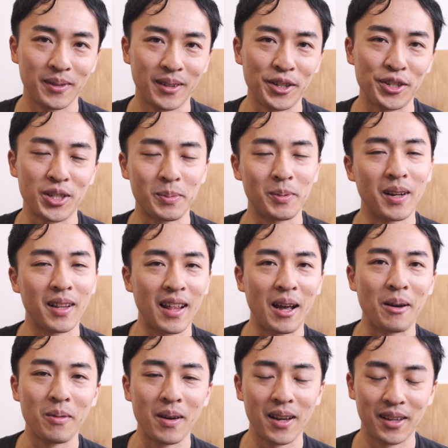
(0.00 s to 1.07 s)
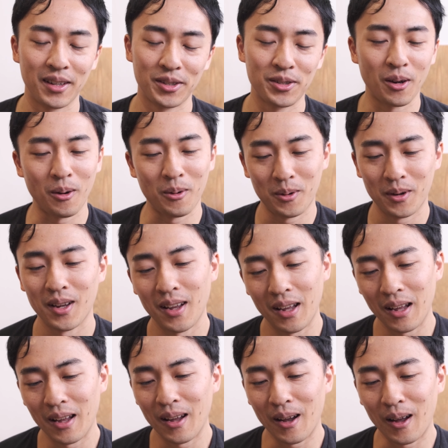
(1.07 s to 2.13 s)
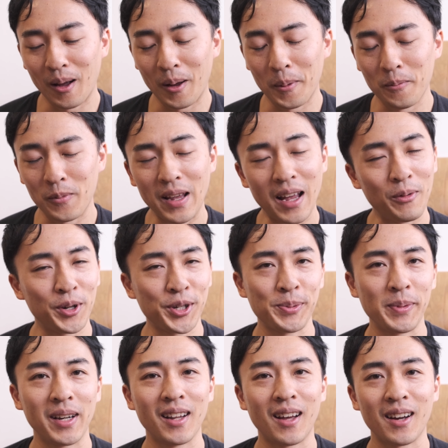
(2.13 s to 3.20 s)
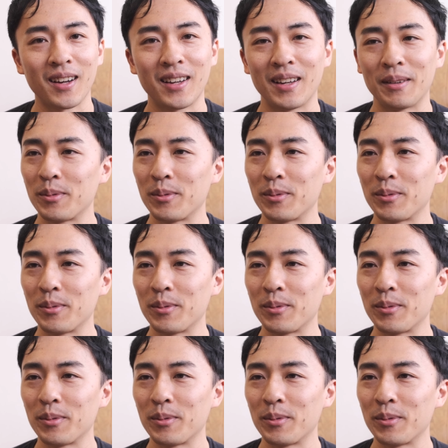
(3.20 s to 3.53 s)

Let's just put it that way. So yeah, wish me luck.